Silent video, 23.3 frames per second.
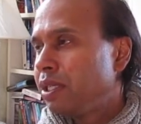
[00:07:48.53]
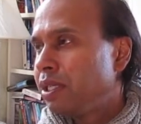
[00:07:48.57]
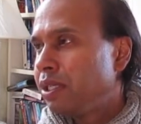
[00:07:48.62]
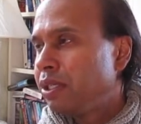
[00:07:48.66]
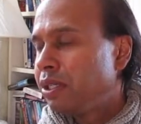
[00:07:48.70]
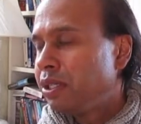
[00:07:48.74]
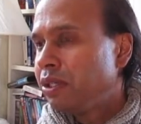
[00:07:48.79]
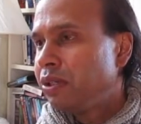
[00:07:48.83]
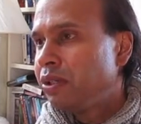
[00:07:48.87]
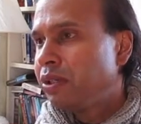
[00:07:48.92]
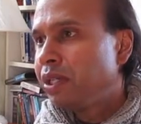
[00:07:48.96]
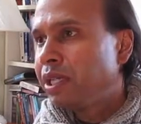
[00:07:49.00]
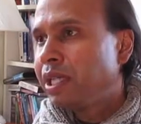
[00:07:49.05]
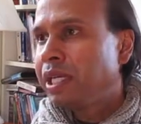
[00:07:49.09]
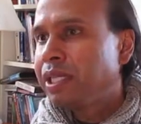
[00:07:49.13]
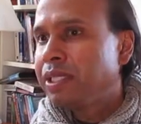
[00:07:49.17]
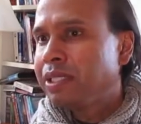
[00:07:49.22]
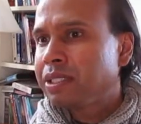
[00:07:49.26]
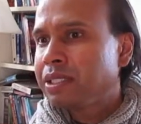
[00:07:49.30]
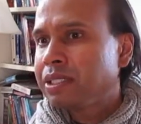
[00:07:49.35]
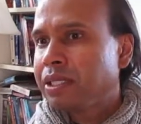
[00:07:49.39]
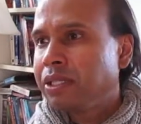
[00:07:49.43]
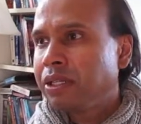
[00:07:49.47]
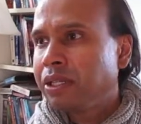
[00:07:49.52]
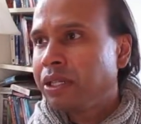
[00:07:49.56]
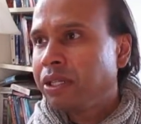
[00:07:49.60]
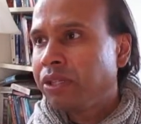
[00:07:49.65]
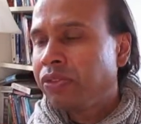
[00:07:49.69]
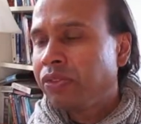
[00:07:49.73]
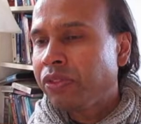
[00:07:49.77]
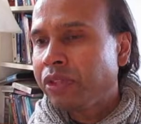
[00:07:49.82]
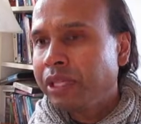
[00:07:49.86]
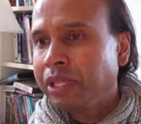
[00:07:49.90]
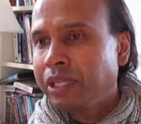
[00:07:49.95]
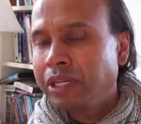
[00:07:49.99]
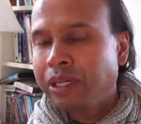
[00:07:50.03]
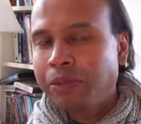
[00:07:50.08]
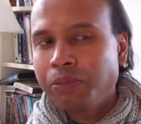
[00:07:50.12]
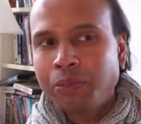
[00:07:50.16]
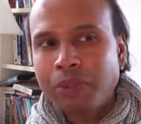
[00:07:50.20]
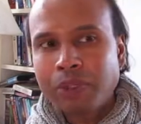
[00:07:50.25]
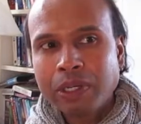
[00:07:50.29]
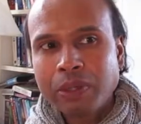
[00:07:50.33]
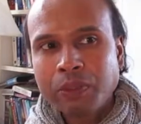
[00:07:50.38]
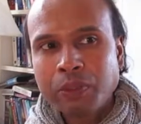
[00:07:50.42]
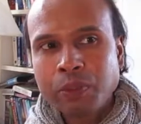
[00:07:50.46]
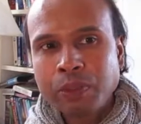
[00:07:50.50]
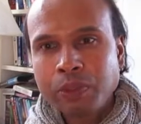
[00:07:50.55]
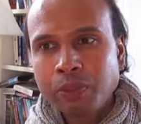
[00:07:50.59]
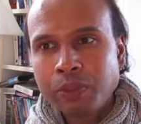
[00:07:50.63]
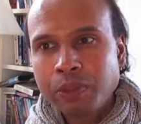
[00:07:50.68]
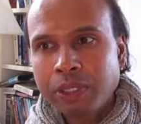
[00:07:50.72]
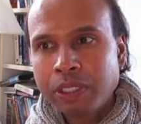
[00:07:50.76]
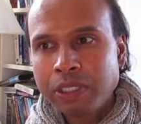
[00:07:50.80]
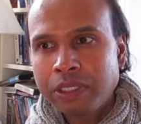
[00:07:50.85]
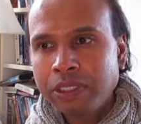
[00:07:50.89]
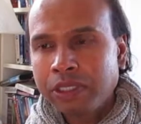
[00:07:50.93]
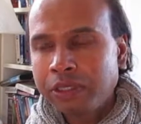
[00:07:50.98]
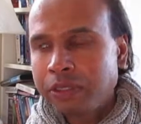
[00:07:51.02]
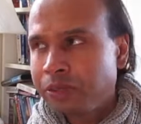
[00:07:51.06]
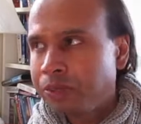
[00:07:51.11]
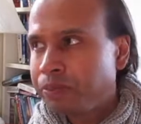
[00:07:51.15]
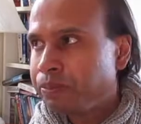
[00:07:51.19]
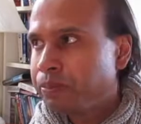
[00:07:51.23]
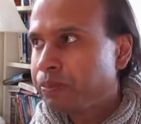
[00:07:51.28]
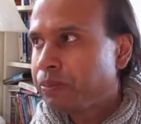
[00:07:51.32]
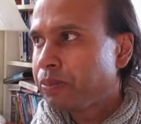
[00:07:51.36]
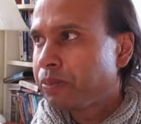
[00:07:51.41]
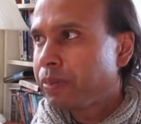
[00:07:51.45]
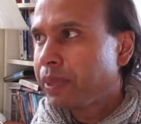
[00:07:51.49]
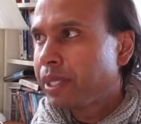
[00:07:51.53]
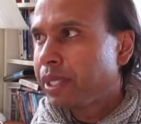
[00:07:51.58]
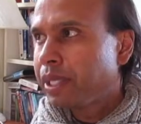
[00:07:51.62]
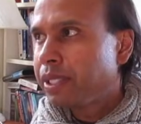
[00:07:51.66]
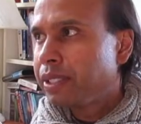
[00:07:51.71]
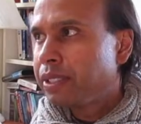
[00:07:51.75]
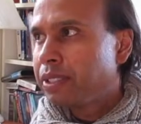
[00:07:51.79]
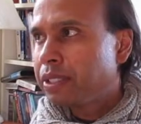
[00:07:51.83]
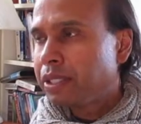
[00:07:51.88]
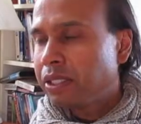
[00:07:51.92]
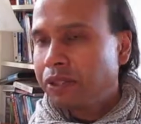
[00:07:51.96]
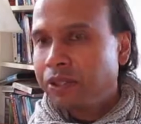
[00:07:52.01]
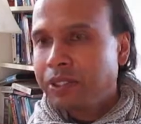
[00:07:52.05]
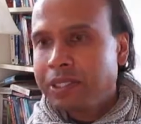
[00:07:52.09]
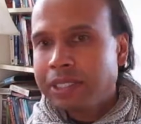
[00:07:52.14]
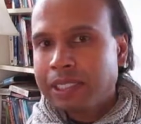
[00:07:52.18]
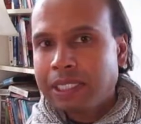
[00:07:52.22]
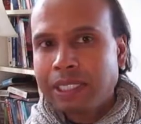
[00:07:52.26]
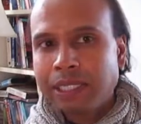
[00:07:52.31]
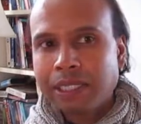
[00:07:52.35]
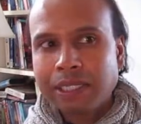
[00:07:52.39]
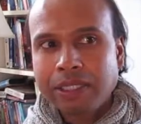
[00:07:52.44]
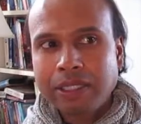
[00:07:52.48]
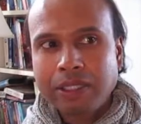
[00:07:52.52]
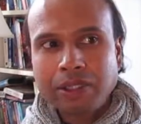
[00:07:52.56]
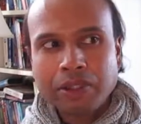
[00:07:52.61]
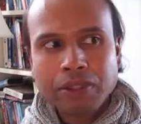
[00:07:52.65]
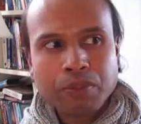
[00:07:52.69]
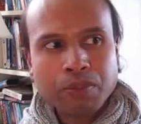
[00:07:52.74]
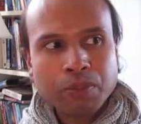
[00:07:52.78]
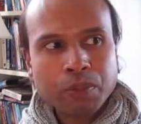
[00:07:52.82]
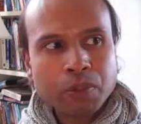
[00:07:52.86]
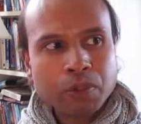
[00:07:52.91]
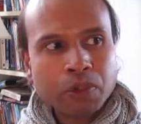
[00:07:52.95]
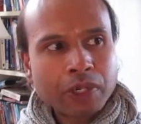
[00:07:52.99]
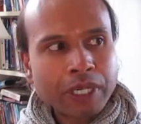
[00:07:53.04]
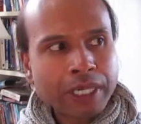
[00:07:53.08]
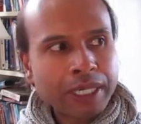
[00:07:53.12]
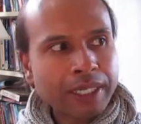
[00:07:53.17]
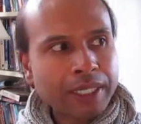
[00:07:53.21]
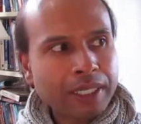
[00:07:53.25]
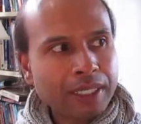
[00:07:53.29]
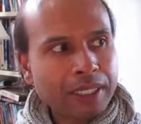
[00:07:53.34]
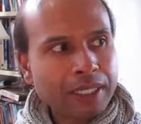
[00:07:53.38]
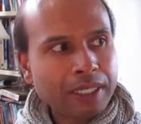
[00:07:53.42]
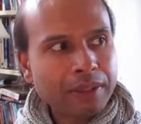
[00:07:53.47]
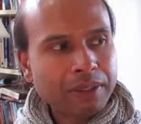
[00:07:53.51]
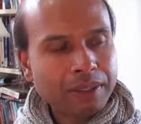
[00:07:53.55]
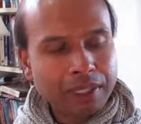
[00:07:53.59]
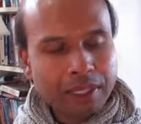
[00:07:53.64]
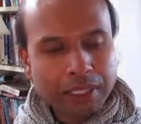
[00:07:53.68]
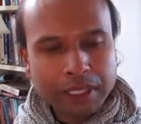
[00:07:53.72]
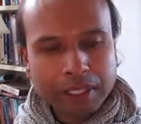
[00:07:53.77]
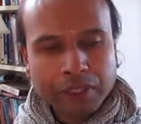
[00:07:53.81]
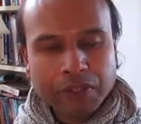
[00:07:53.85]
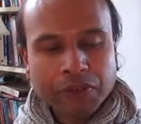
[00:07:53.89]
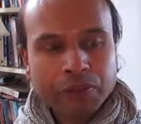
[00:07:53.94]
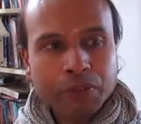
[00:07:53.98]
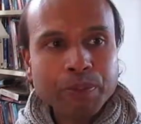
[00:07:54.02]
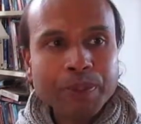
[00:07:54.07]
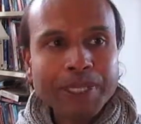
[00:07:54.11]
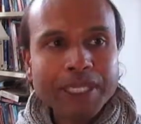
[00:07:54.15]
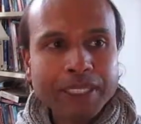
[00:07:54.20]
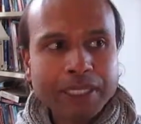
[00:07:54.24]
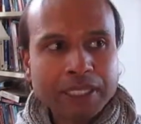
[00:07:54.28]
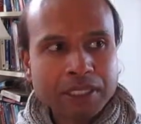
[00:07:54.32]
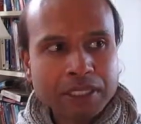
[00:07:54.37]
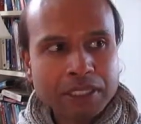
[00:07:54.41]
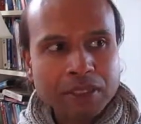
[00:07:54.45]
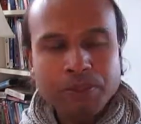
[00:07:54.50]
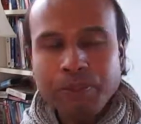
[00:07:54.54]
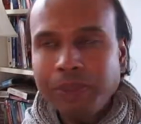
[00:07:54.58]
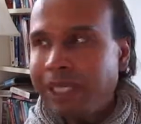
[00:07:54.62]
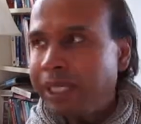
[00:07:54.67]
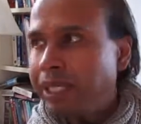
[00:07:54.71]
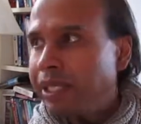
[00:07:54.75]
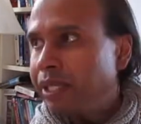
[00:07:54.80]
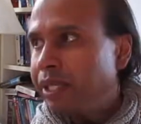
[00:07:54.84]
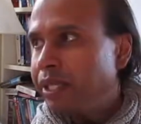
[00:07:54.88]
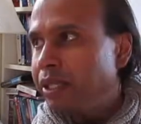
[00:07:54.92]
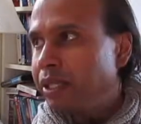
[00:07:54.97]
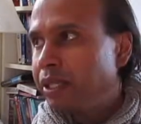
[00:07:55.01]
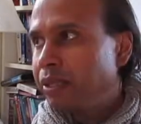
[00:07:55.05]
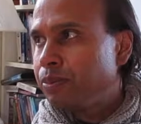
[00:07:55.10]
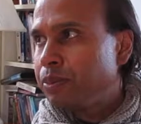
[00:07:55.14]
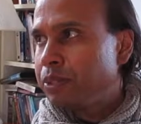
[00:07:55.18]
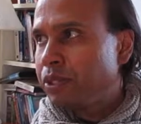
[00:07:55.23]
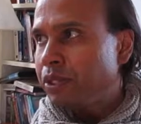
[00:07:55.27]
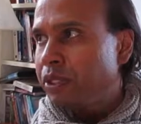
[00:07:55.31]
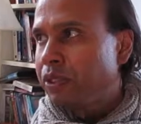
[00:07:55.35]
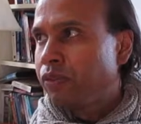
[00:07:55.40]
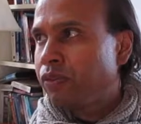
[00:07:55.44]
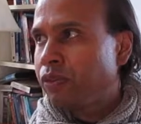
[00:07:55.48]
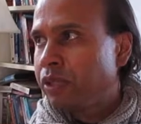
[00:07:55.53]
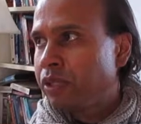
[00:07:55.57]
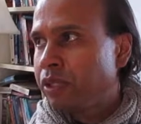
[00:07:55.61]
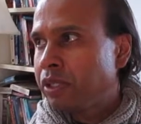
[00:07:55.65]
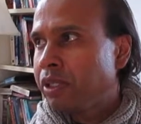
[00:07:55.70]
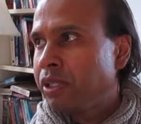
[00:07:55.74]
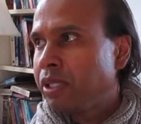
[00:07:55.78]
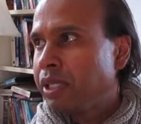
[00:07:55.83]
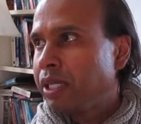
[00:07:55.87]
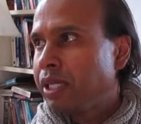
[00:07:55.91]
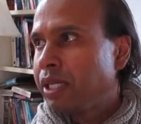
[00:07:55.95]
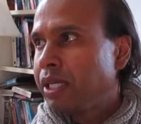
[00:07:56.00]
You know, and that's the thing I w- I wouldn't want to do. So it's like, you know, the more I can, you know, for me just to be in the observer,